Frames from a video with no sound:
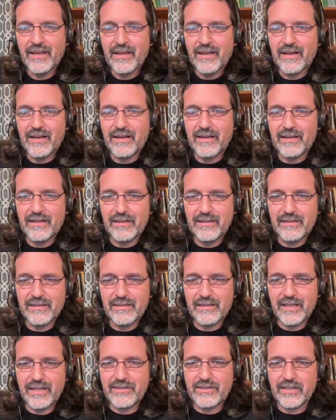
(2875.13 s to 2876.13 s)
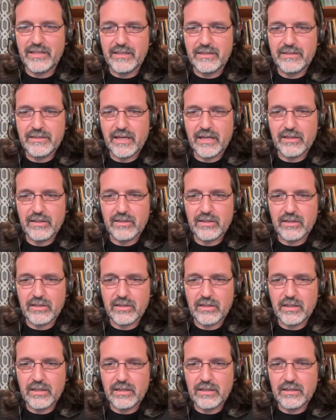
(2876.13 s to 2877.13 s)
Let's see,
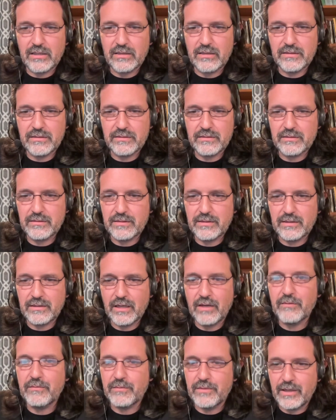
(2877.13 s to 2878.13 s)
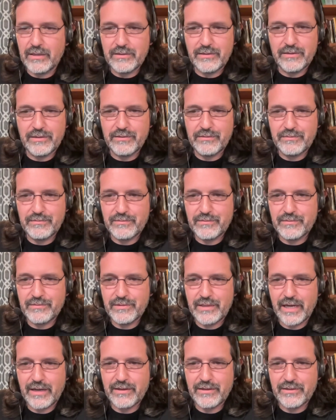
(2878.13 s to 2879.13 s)
Tyler. You
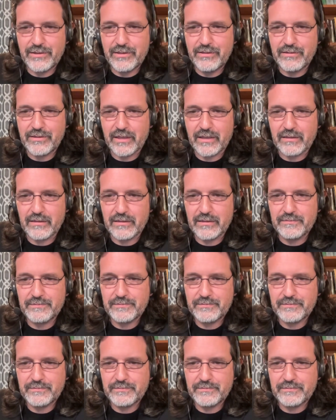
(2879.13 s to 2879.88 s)
had it too, Tyler,